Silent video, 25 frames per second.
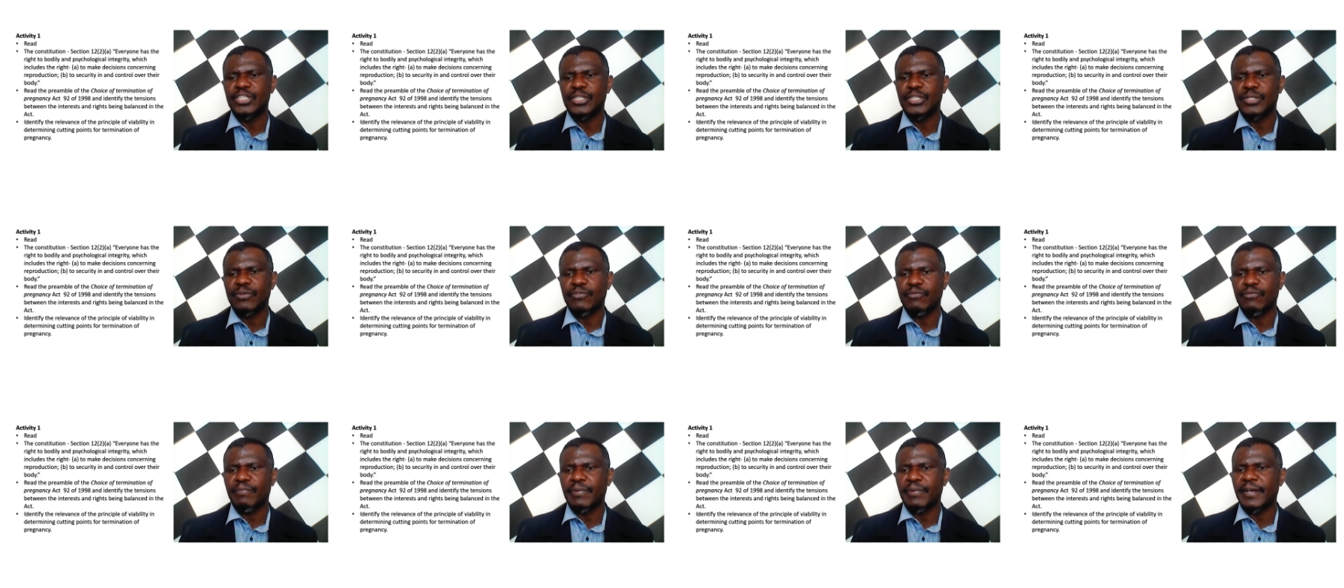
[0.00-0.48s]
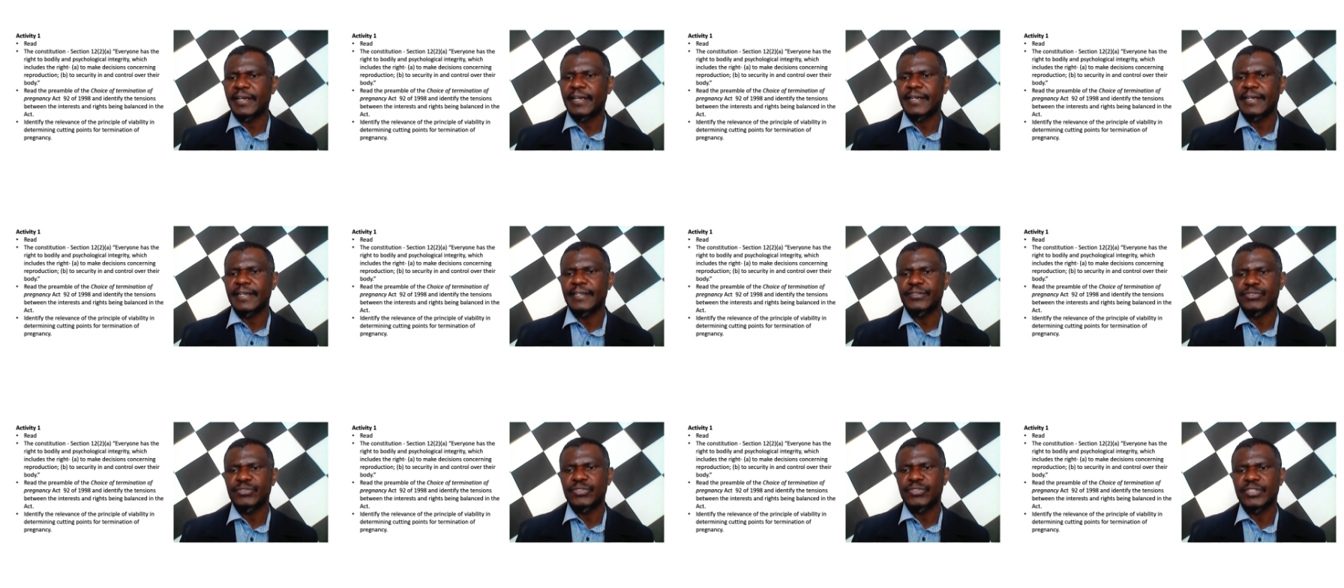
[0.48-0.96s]
of
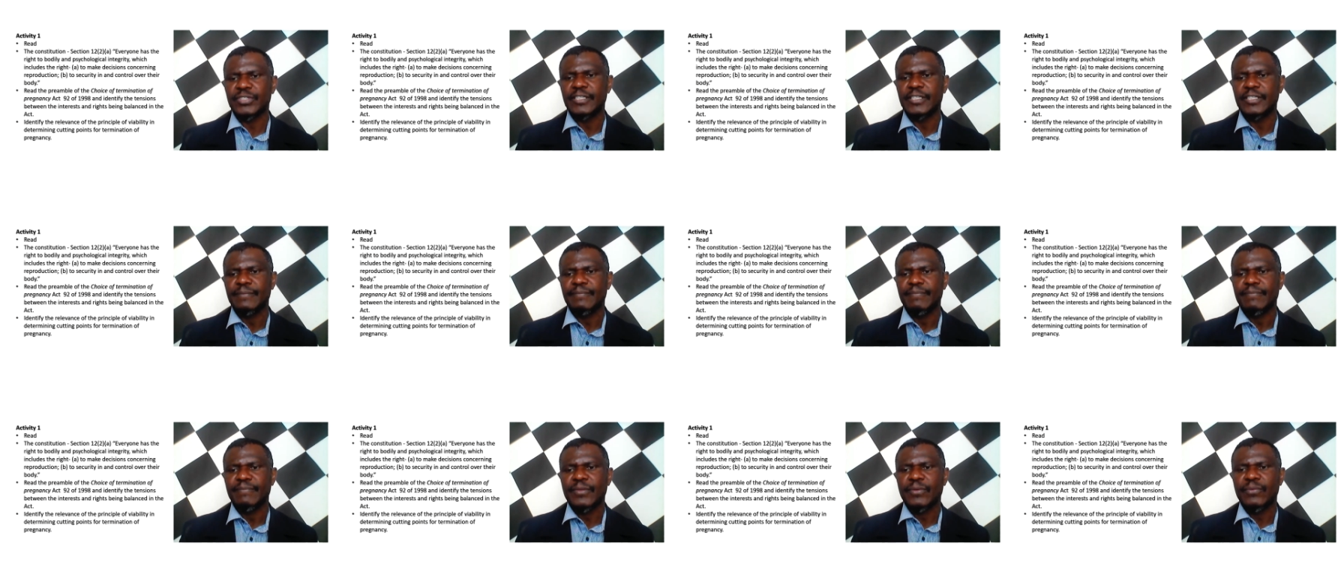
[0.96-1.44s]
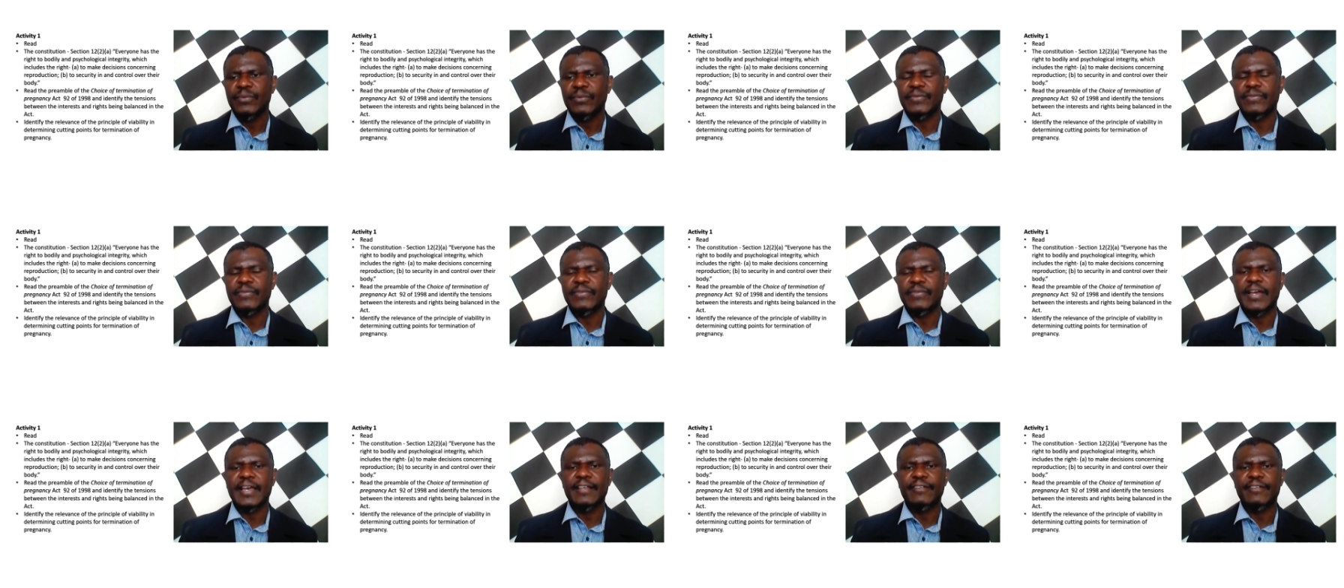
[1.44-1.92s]
pregnancy,
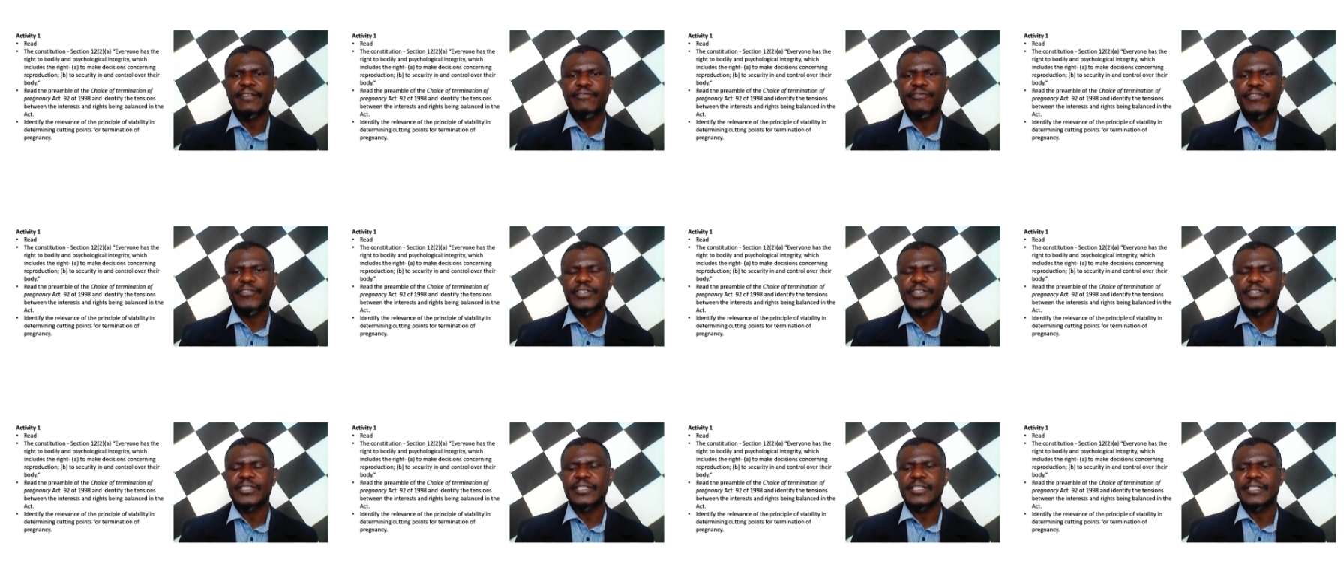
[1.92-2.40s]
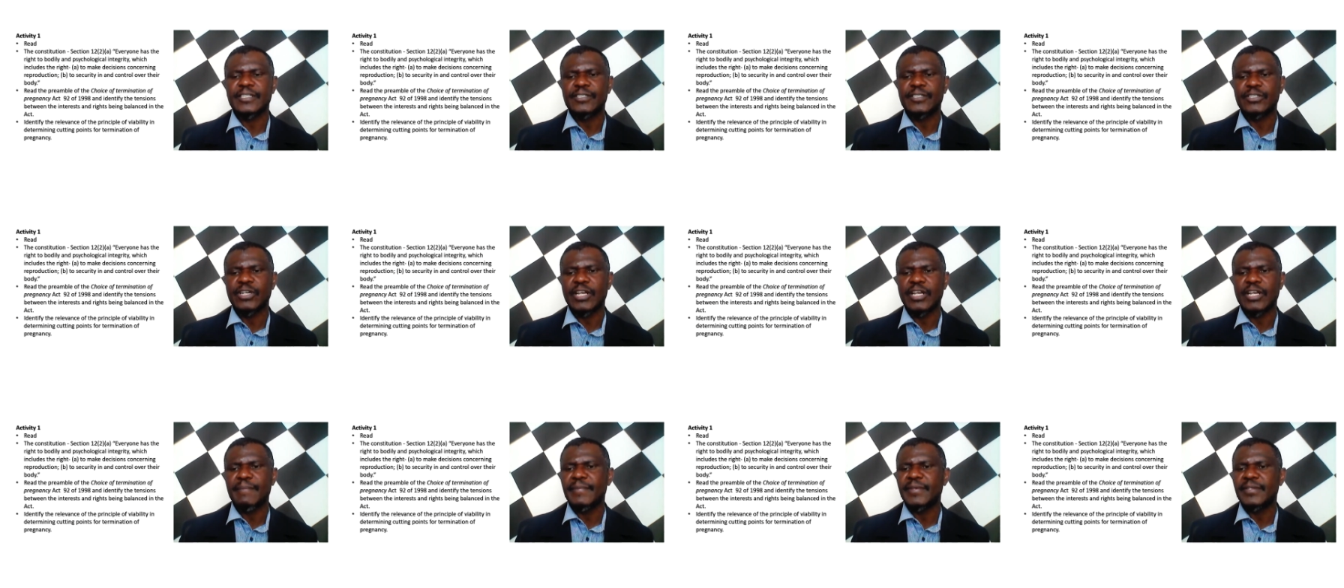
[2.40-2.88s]
whether at first
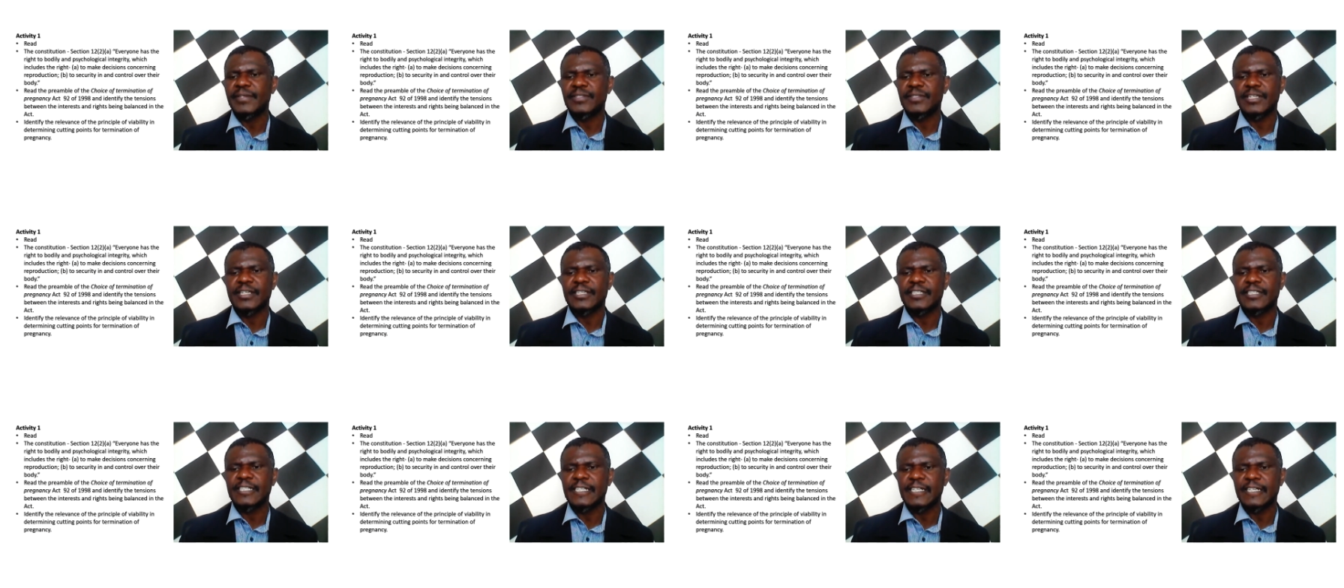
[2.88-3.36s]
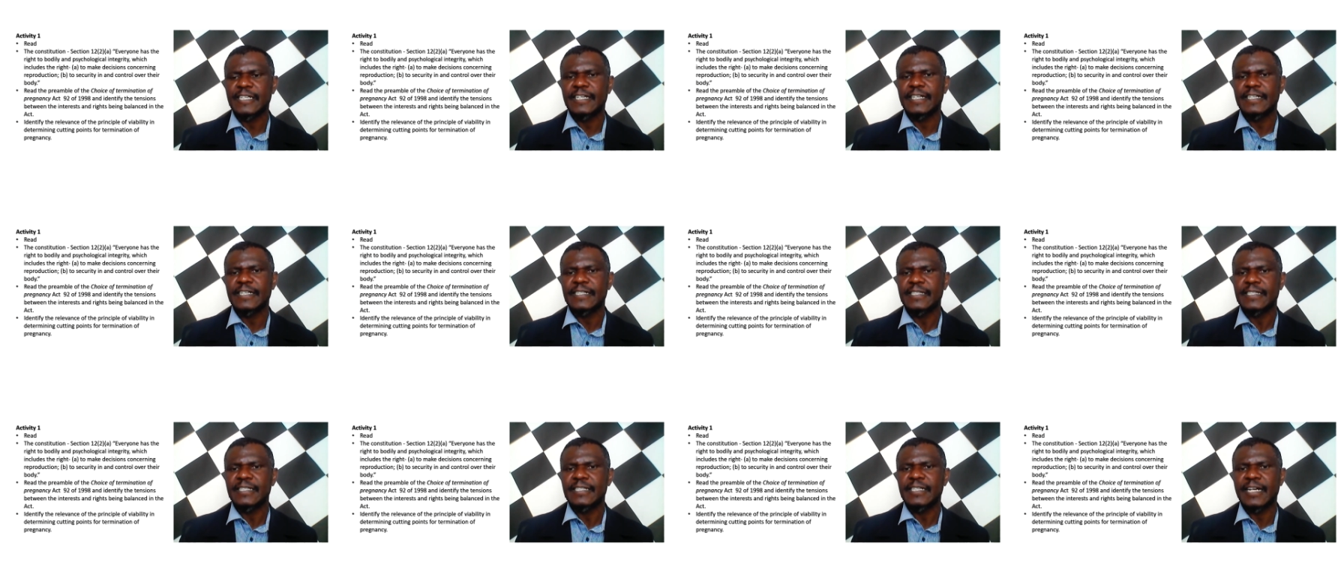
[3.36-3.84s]
trimester,
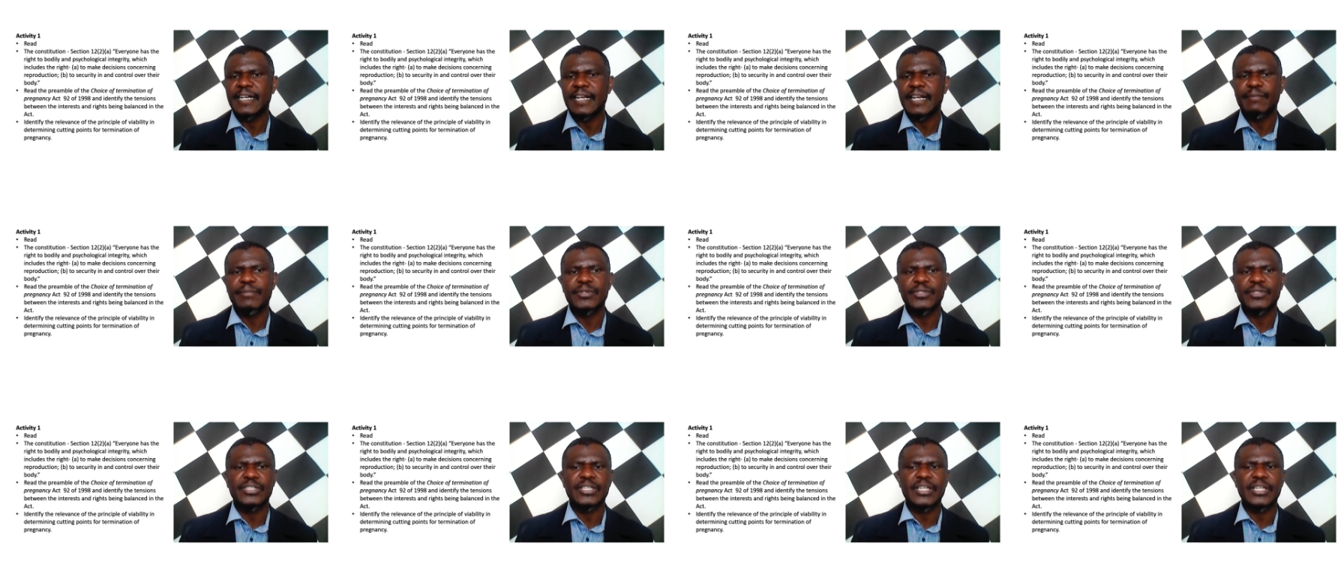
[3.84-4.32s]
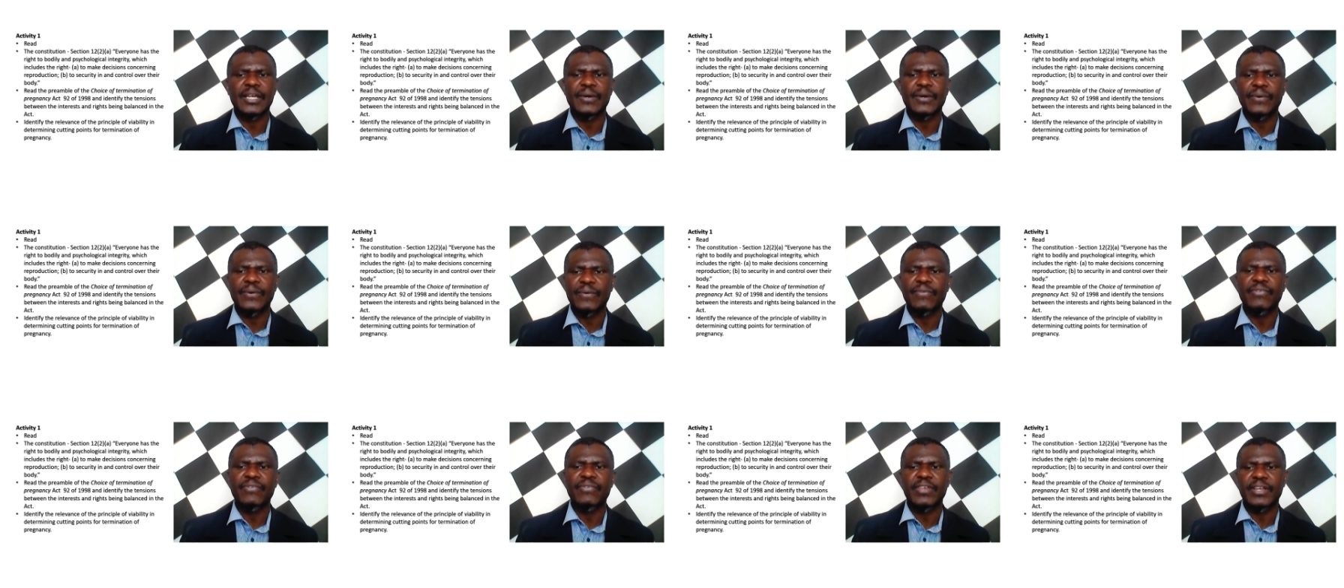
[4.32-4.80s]
second trimester,
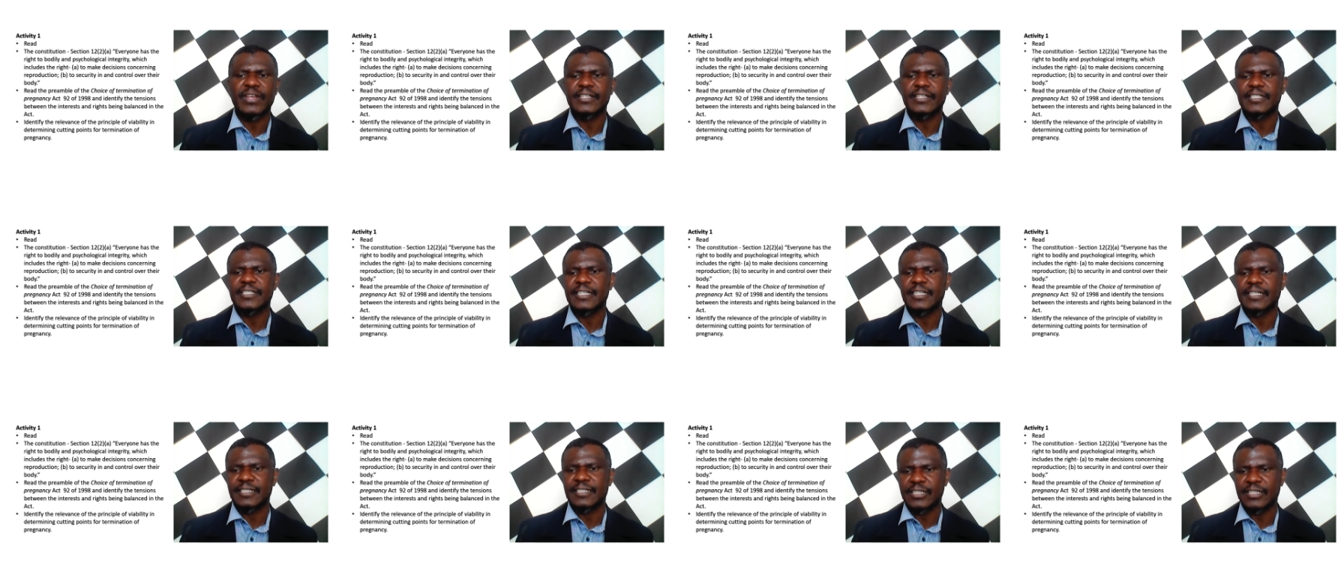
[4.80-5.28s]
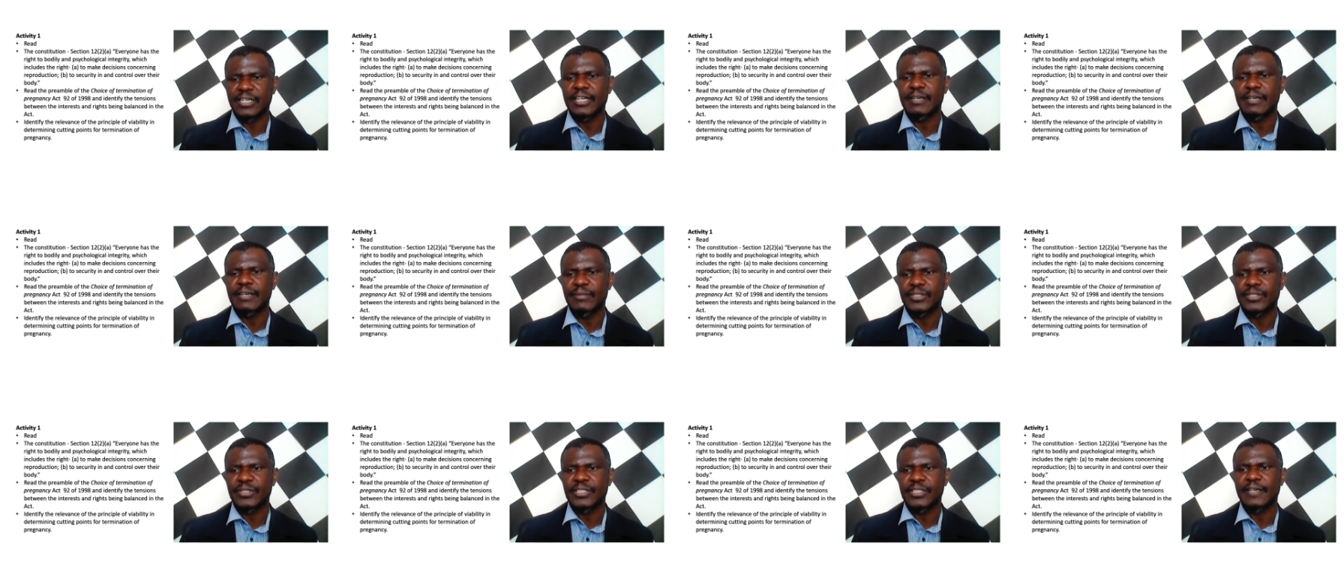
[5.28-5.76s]
or third
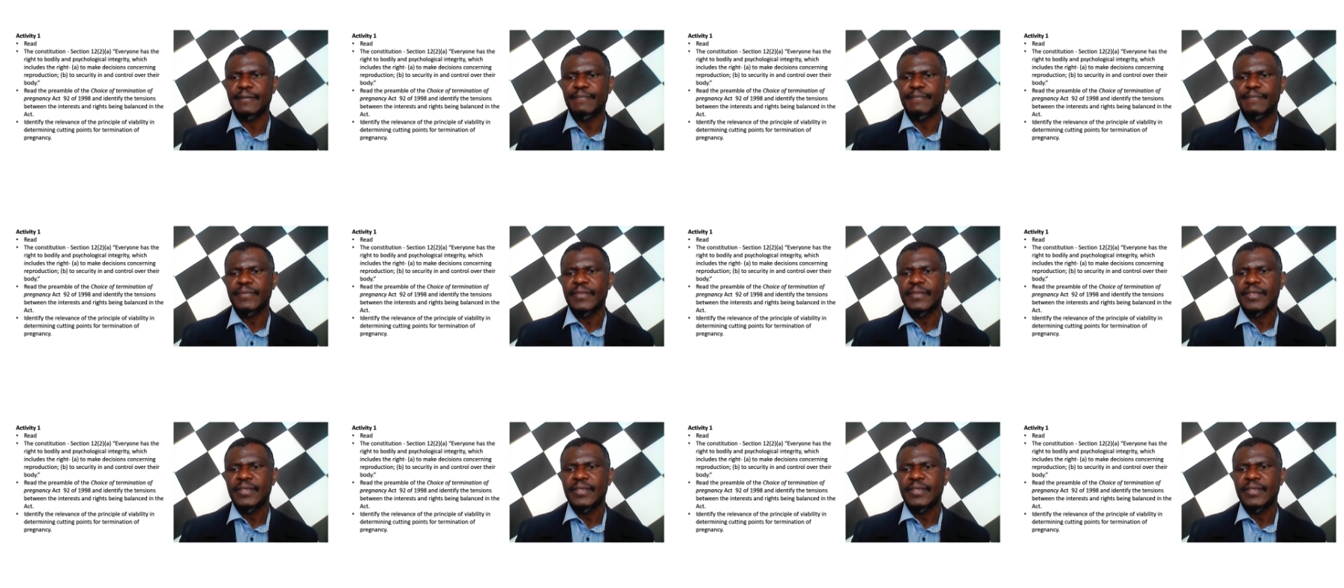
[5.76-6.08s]
trimester.